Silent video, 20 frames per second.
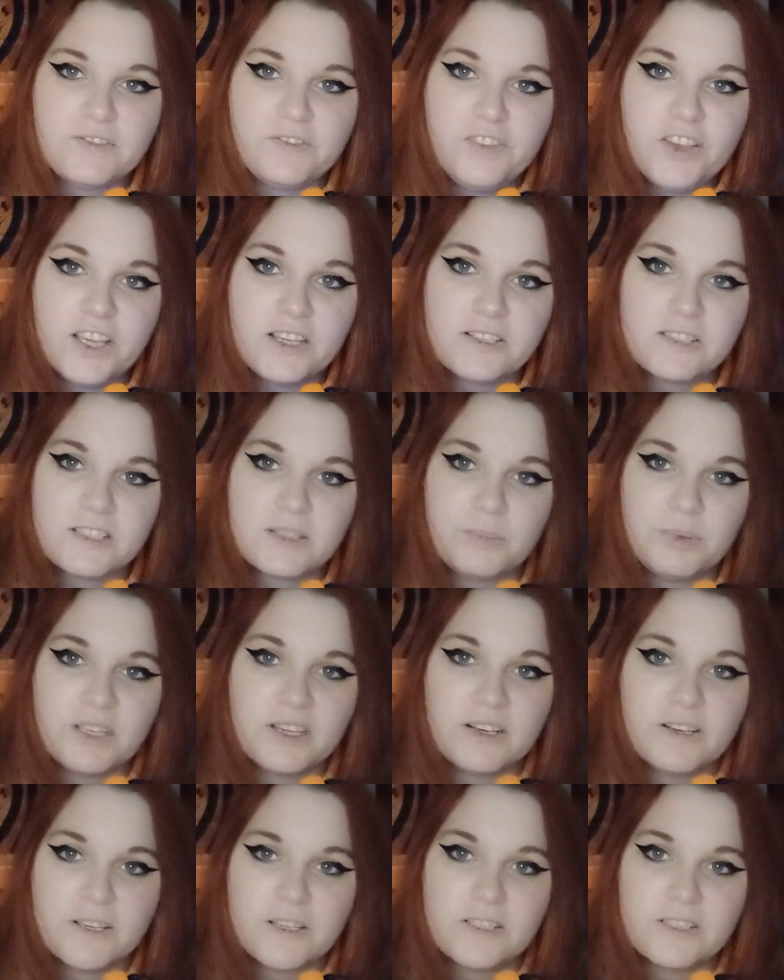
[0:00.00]
fixed,
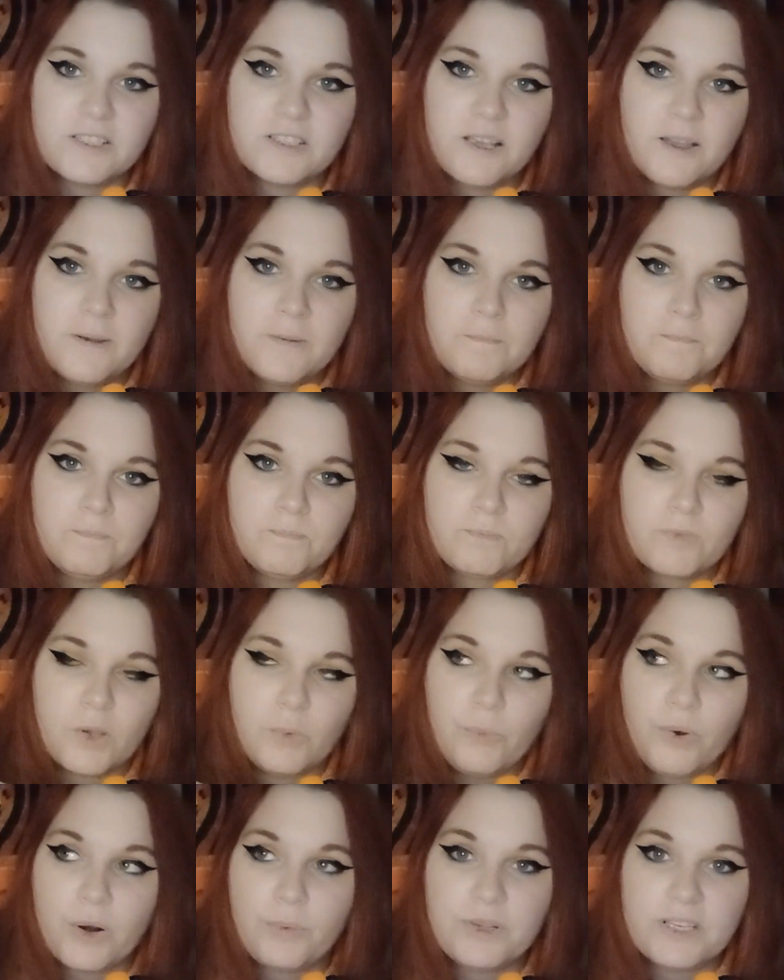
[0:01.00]
because
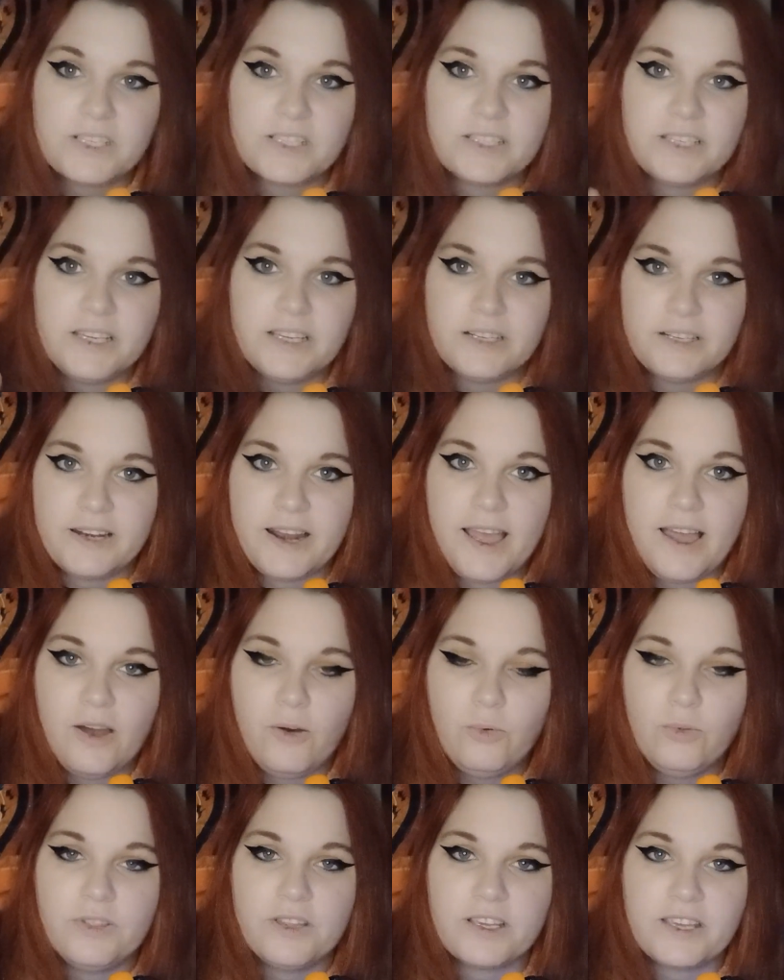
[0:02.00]
where we see it
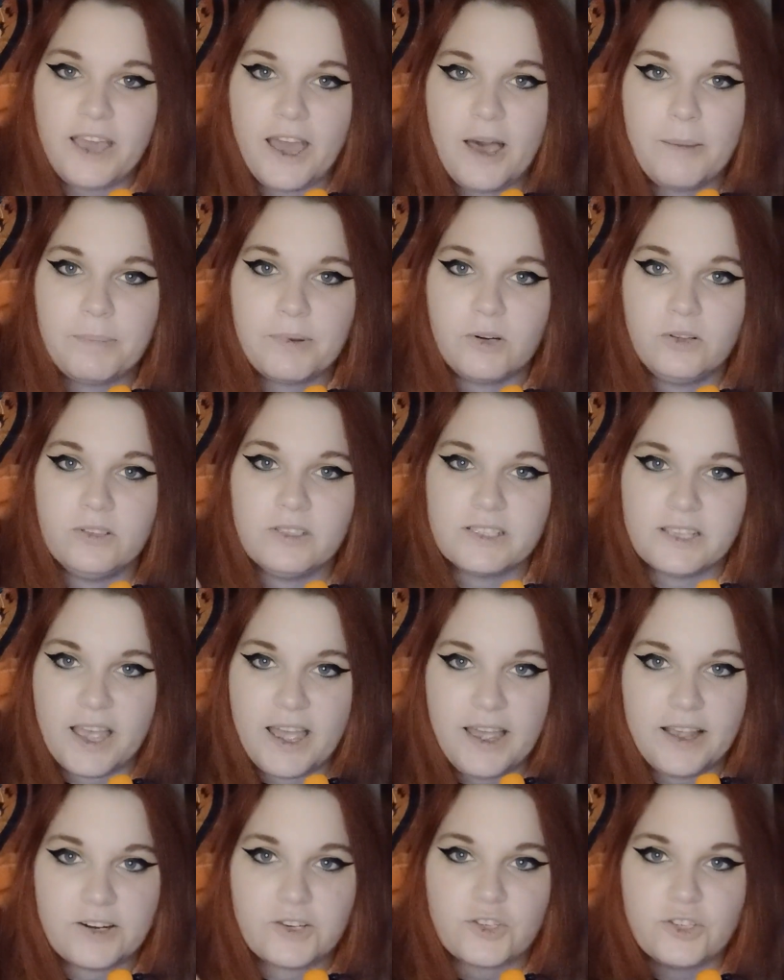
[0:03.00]
now, the Capitol is
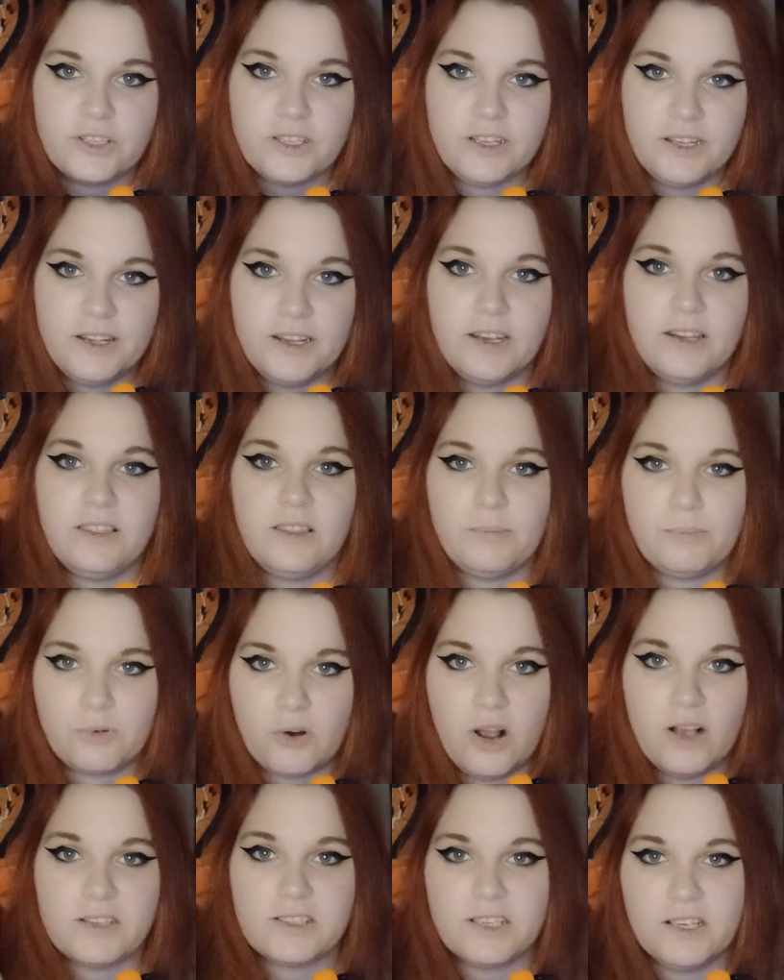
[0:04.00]
actually in the
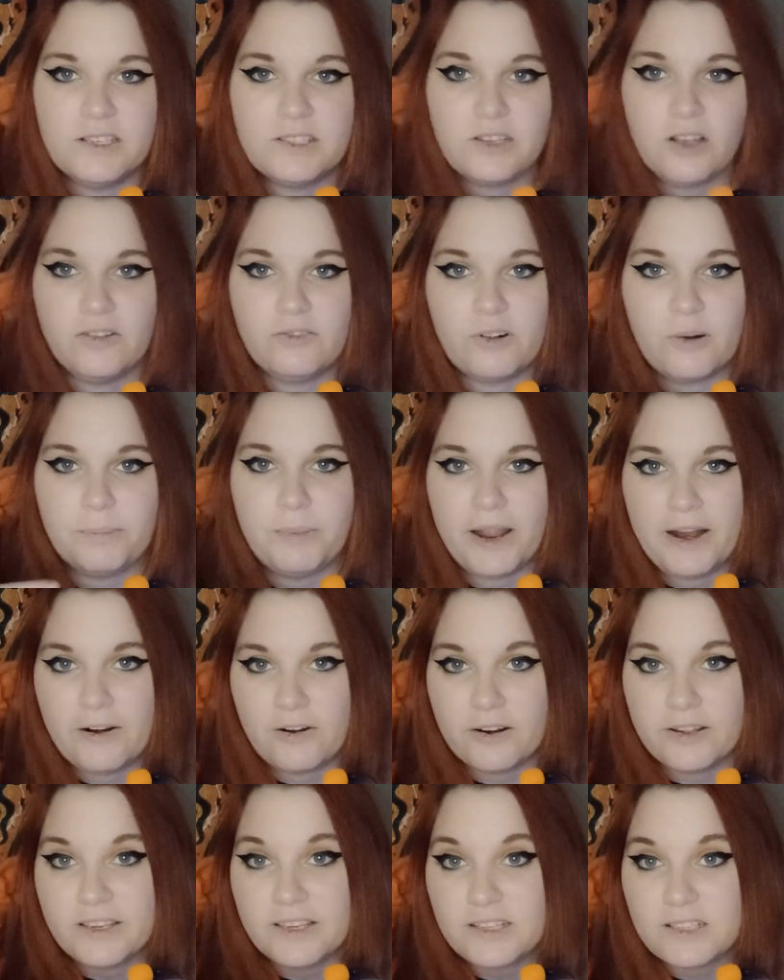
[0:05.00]
process of
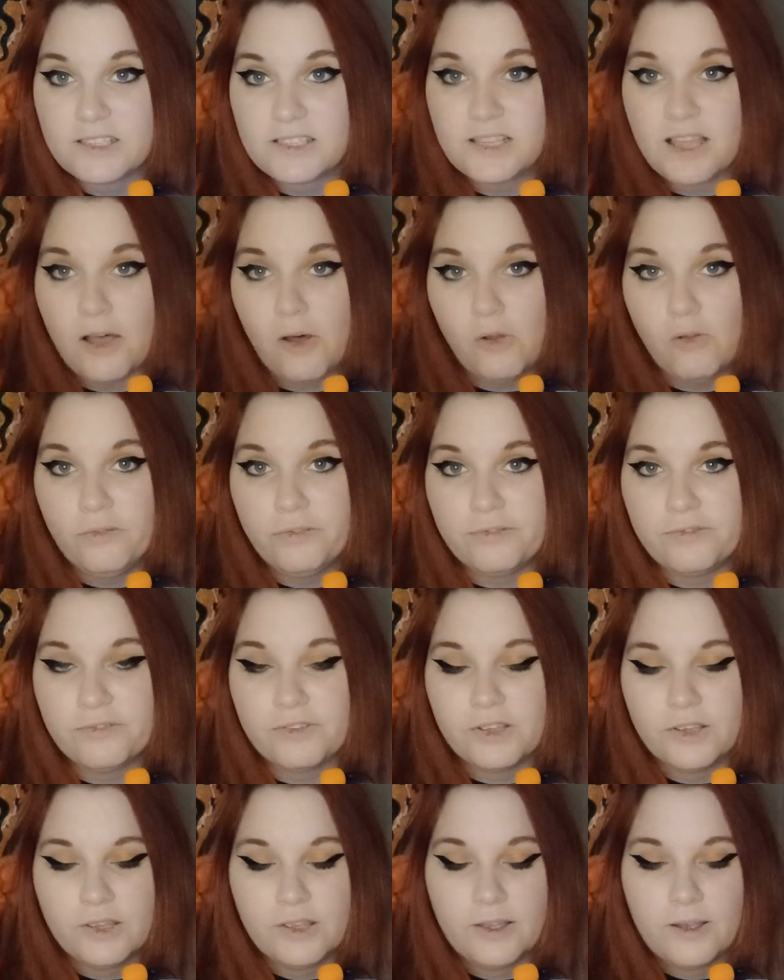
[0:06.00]
repairing itself,